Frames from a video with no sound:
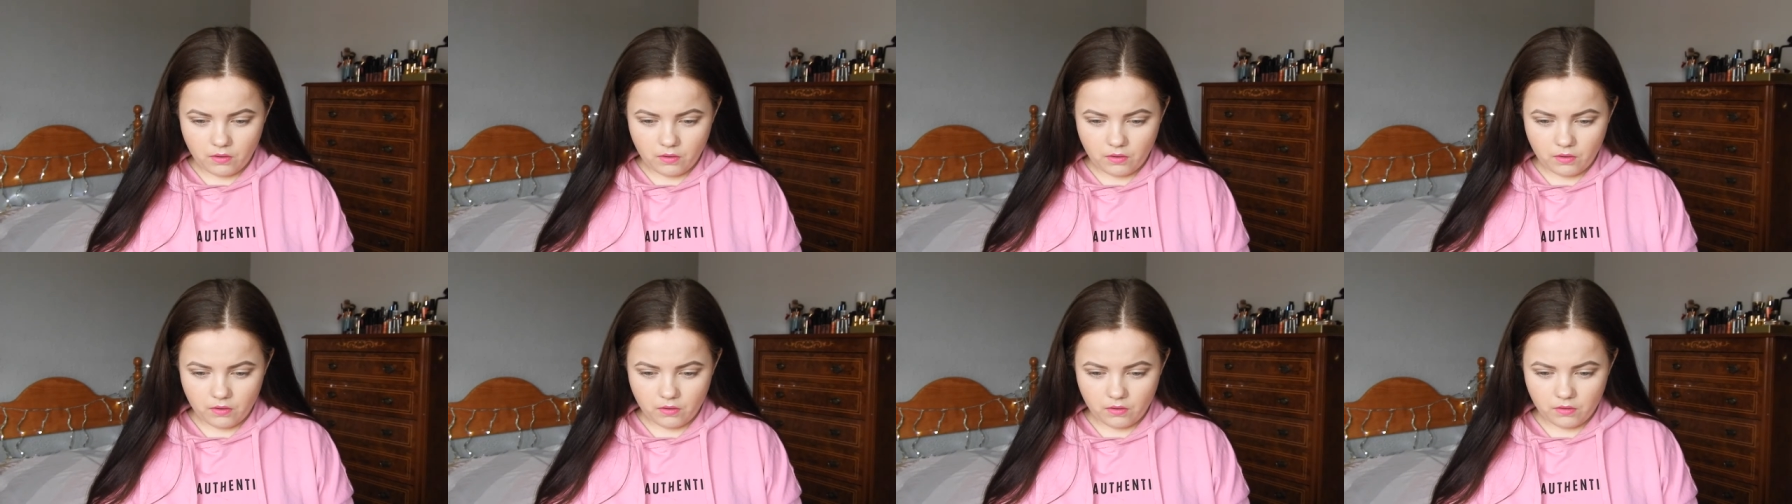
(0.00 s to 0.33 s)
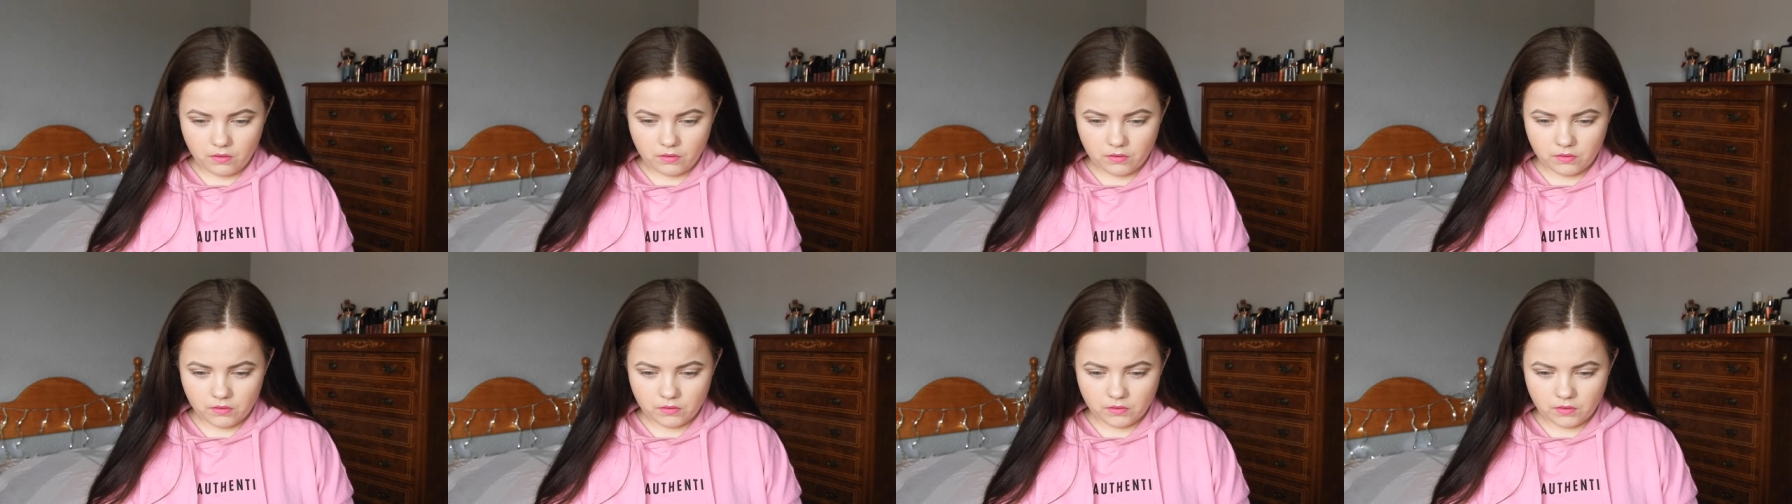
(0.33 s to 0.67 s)

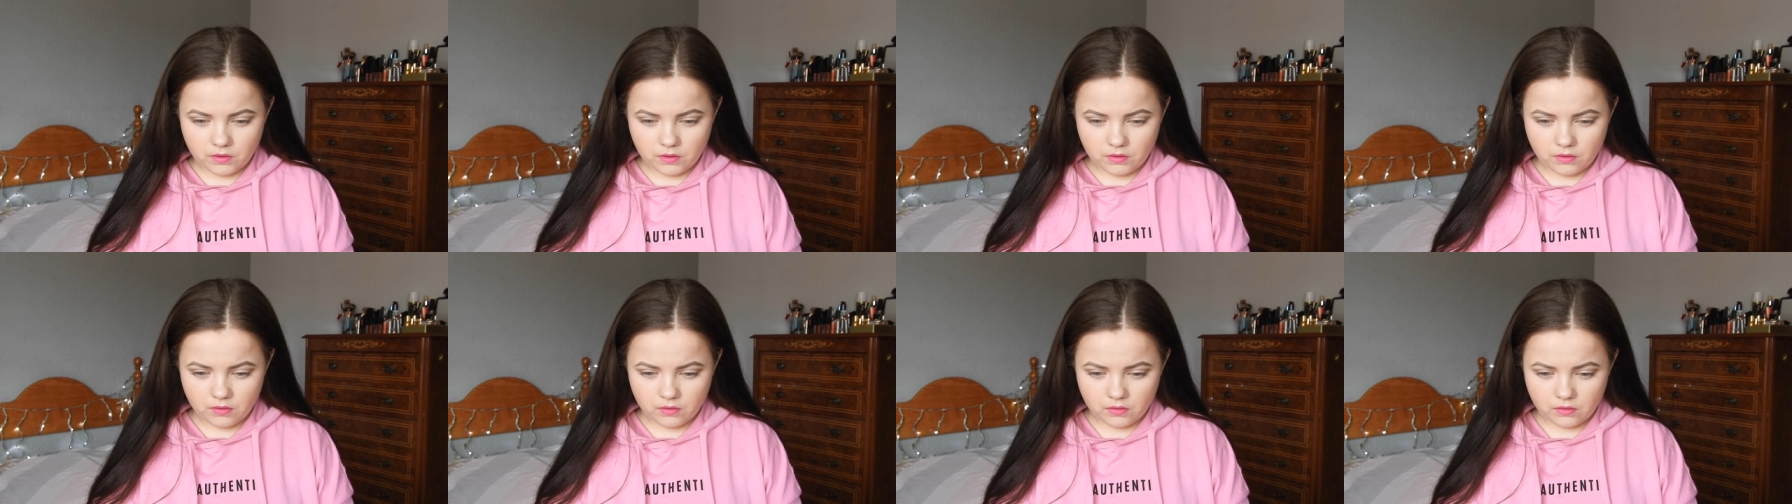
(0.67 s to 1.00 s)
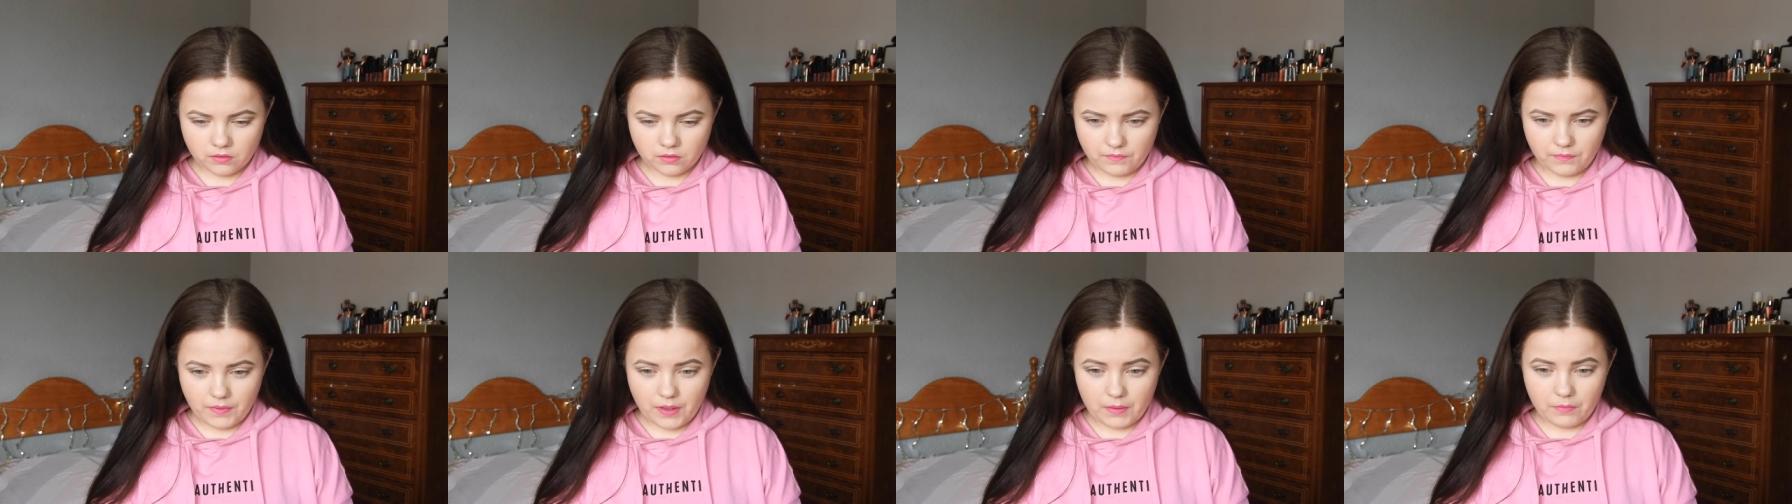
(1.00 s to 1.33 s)
on
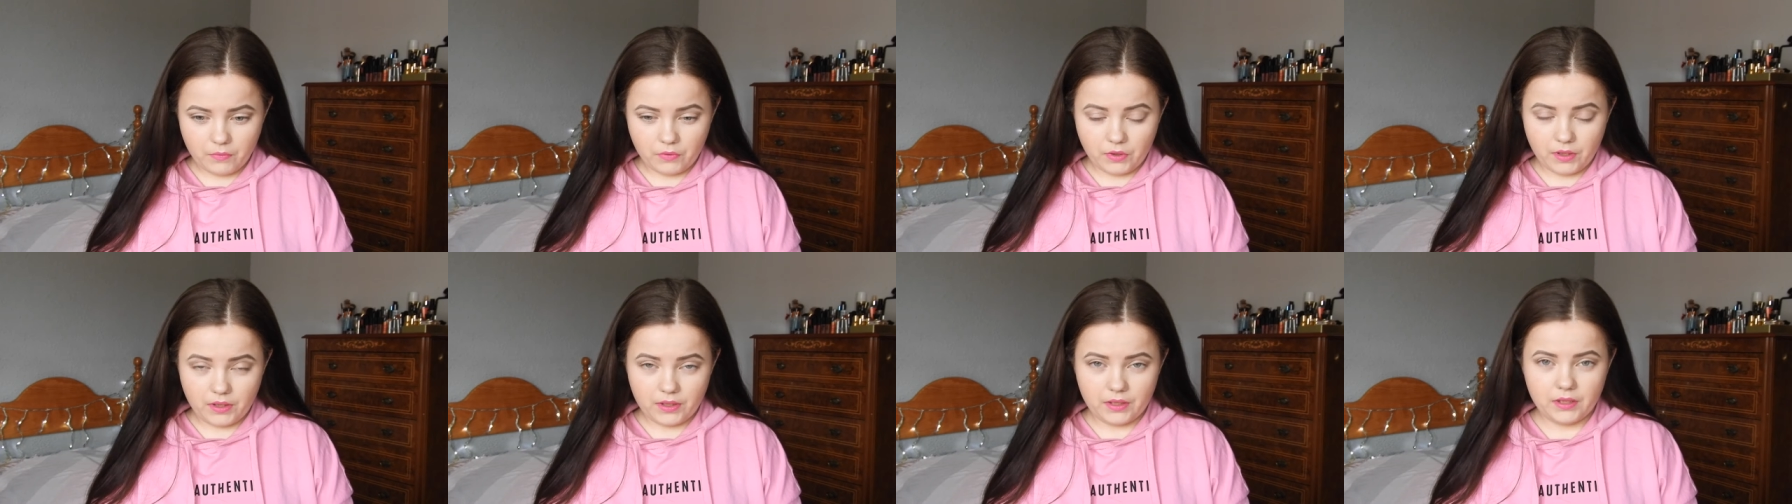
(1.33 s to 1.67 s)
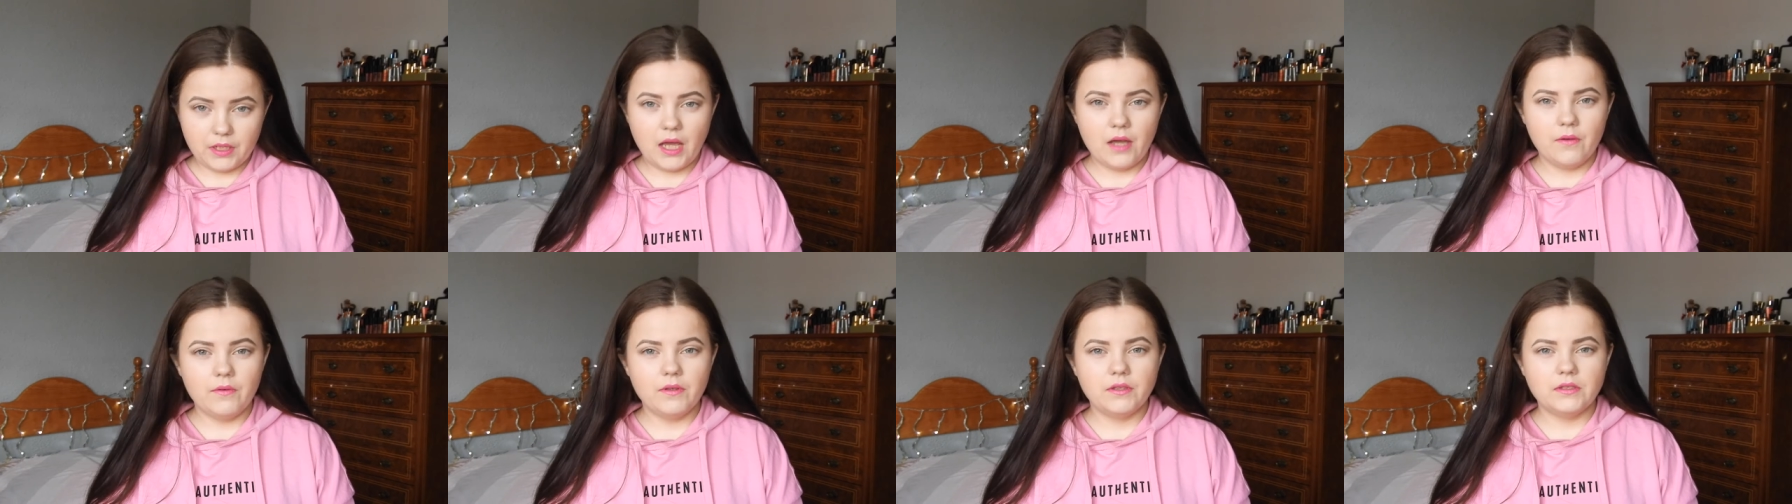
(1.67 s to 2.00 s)
February.
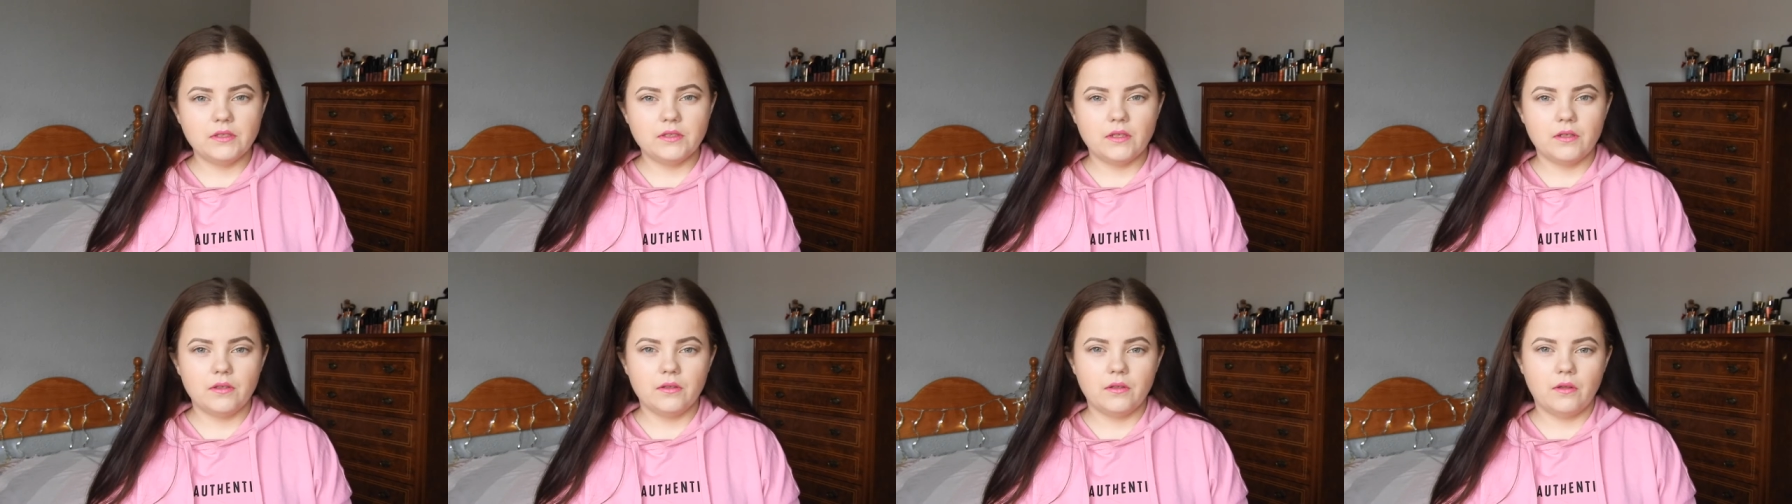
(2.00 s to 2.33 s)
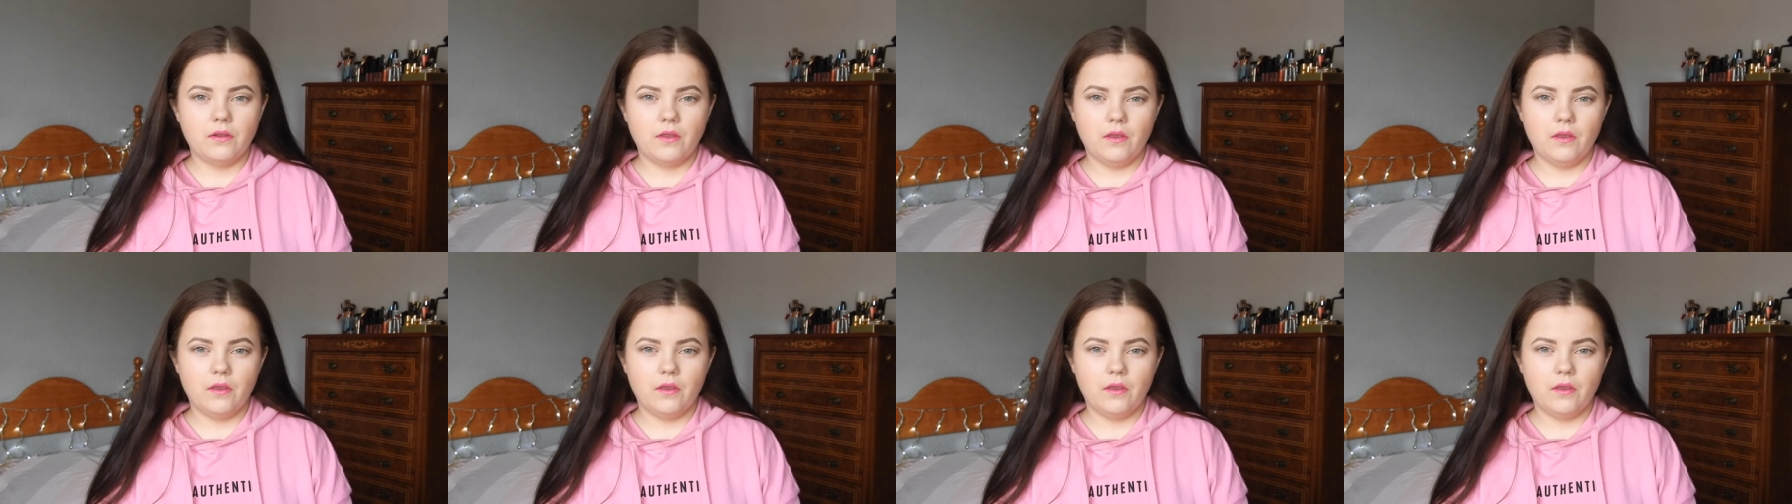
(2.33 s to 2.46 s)
Now it's on